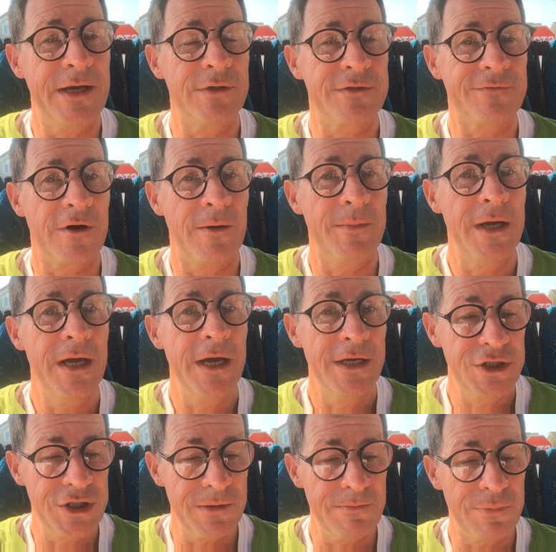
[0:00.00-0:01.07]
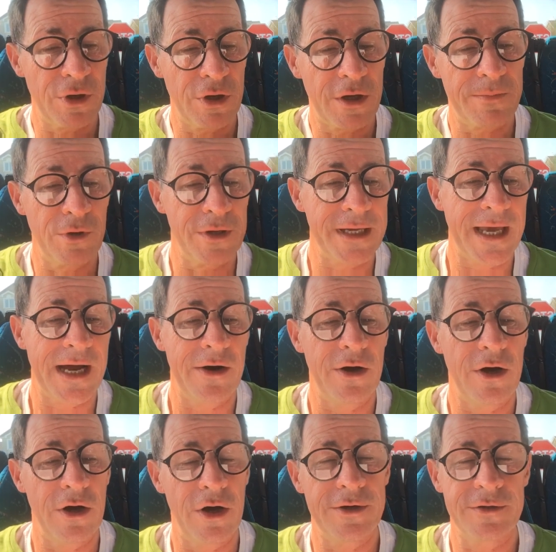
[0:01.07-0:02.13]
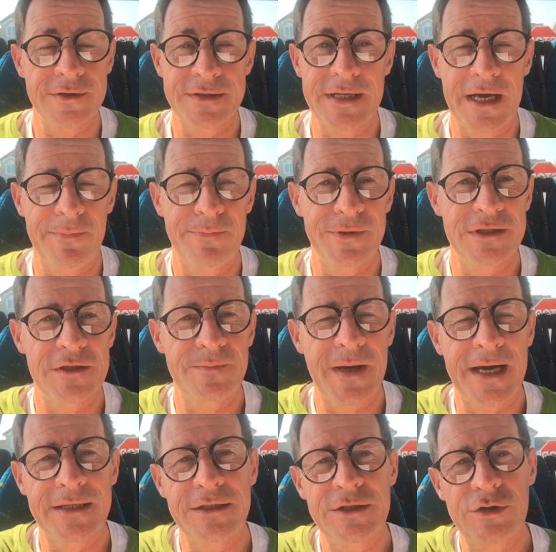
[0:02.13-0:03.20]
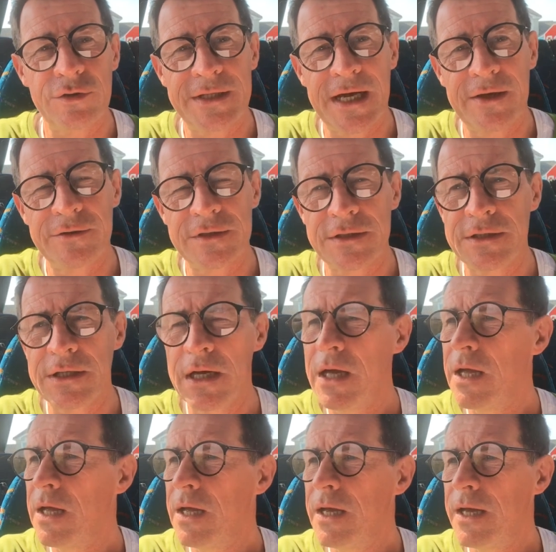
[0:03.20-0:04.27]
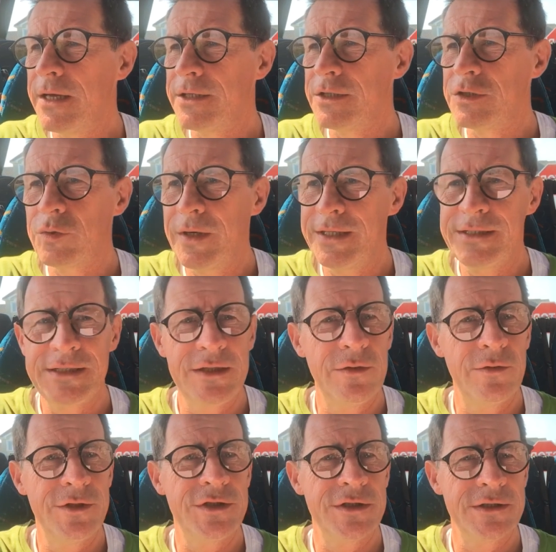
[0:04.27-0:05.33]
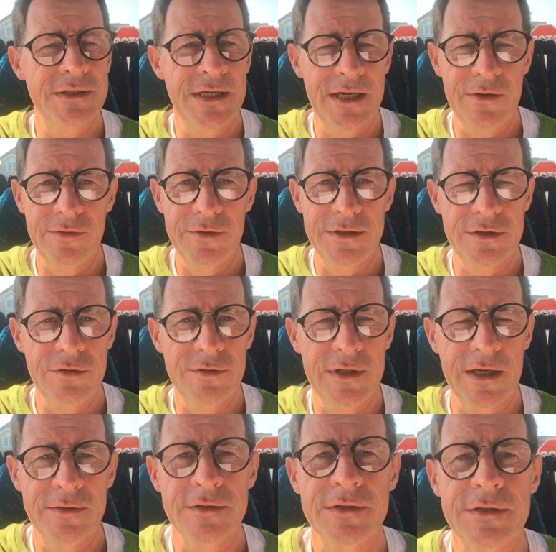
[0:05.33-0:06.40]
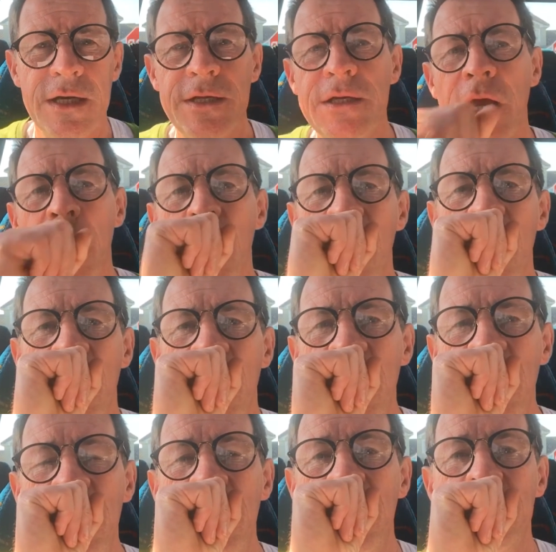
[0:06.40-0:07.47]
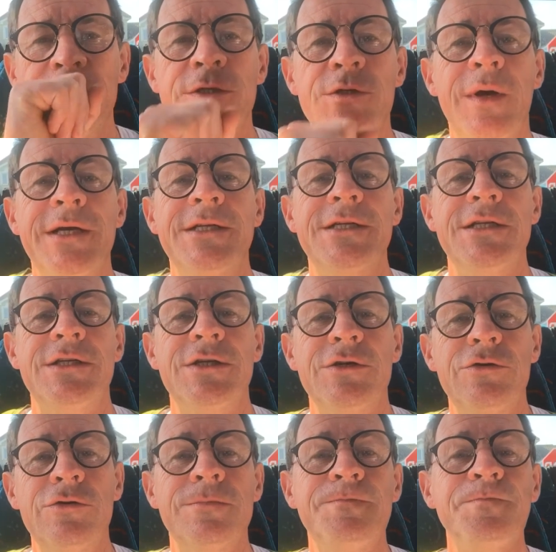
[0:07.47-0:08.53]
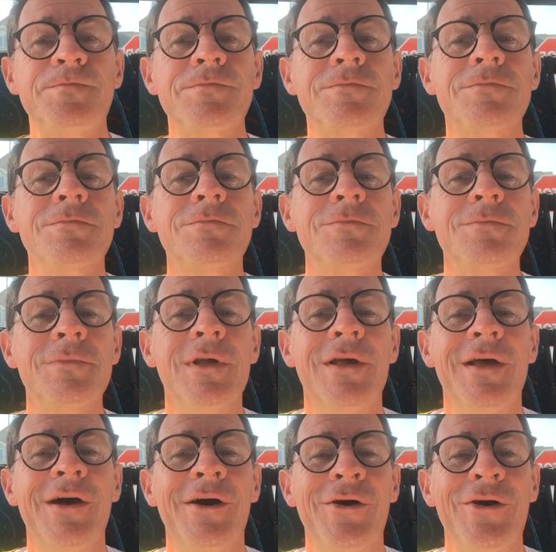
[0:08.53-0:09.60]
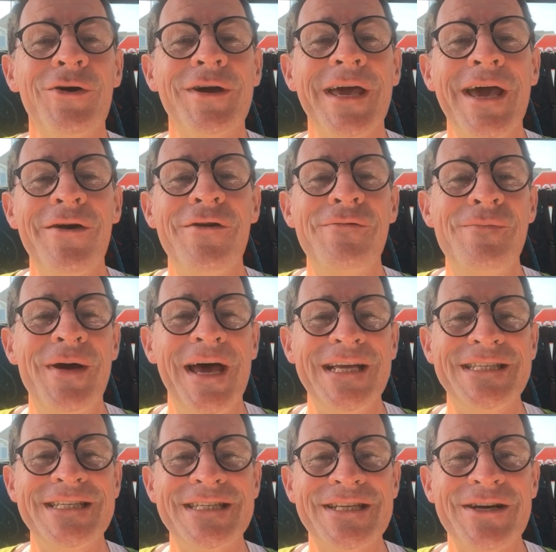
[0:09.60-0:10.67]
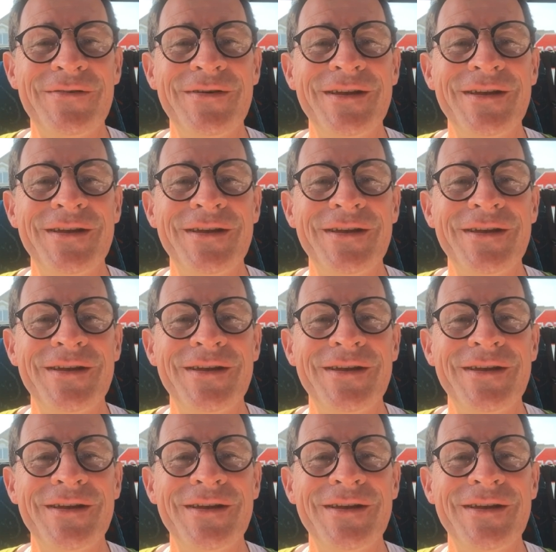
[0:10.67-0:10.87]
from Jim Burke, Mullingar Autos, and that brings us back to 2020, which is now it's 2022. Okay, messages coming